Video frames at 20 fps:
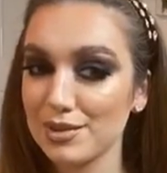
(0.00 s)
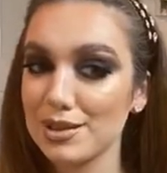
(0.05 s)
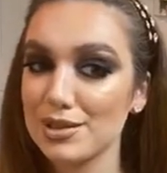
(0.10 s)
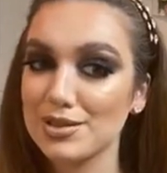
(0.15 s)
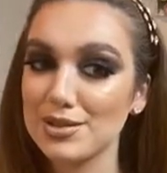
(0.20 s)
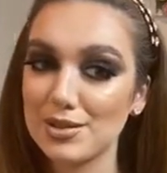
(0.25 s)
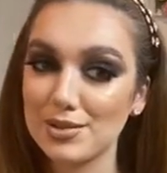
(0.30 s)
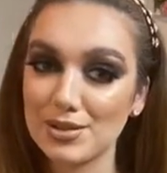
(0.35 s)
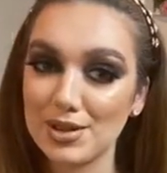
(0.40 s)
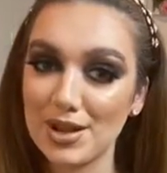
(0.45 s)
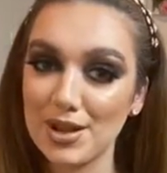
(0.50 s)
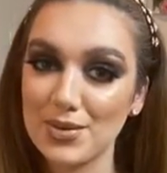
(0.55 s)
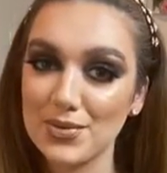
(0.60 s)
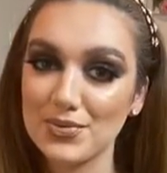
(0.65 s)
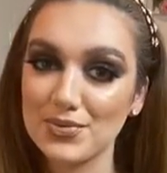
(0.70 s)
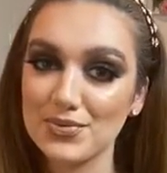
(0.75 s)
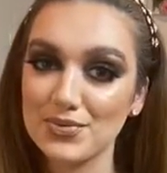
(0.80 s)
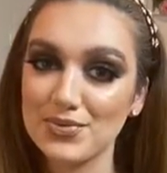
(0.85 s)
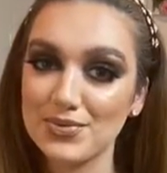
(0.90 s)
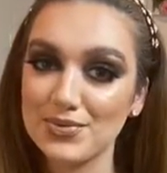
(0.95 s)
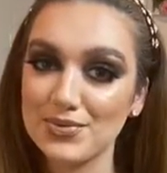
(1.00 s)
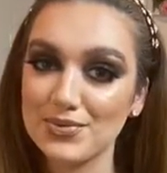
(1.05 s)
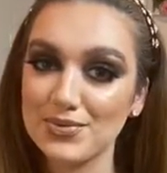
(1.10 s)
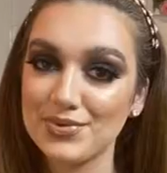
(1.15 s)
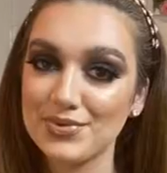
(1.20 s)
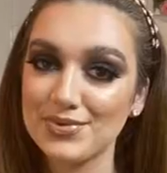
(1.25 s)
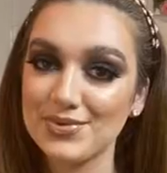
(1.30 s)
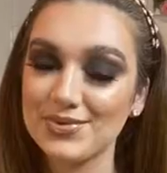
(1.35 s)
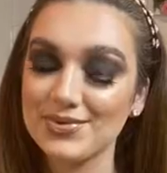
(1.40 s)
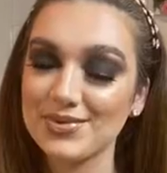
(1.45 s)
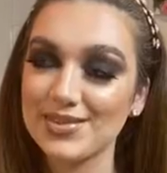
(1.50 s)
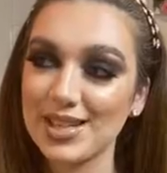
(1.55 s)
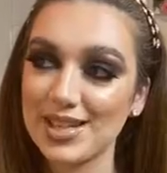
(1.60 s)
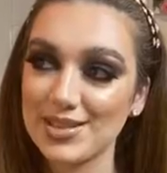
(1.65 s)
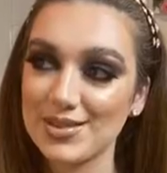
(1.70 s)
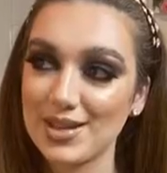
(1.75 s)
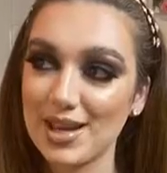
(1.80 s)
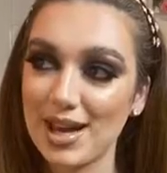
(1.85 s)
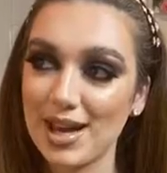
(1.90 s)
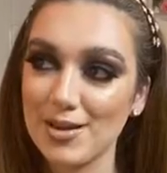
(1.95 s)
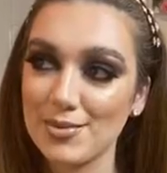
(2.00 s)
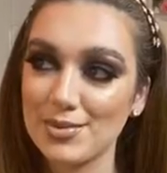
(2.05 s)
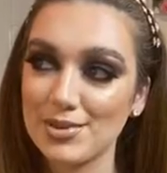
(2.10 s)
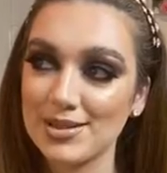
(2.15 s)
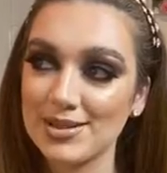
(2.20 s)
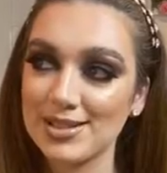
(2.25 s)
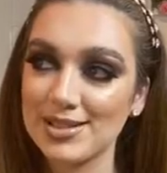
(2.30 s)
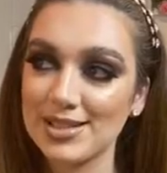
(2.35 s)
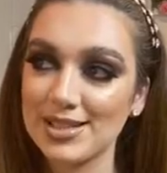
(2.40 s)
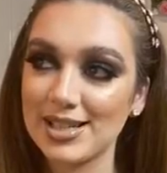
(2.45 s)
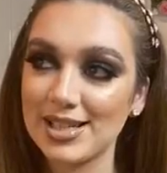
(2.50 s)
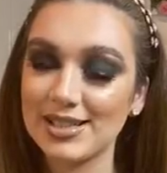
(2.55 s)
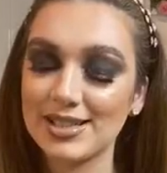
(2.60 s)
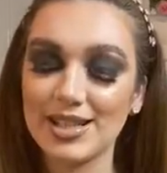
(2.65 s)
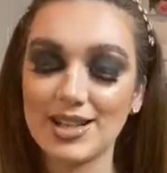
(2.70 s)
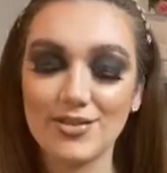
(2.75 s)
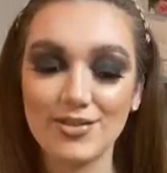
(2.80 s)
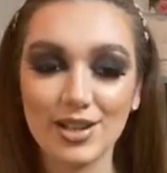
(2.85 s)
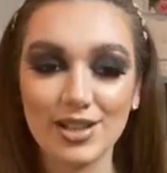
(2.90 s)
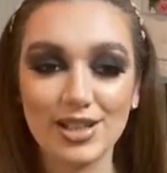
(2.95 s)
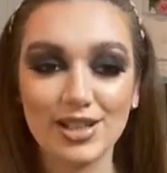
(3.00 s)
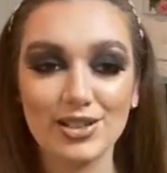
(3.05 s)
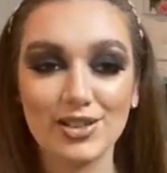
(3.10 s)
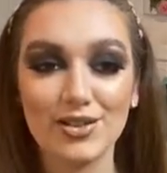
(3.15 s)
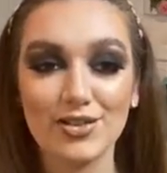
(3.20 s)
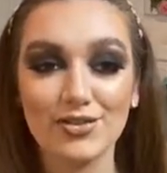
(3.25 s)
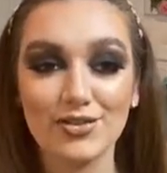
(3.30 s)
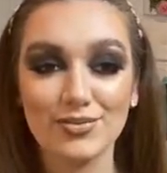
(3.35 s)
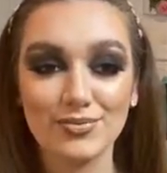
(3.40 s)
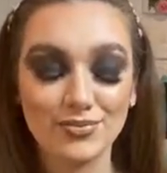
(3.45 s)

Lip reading: So yeah, that's what happened, and then I fell in love.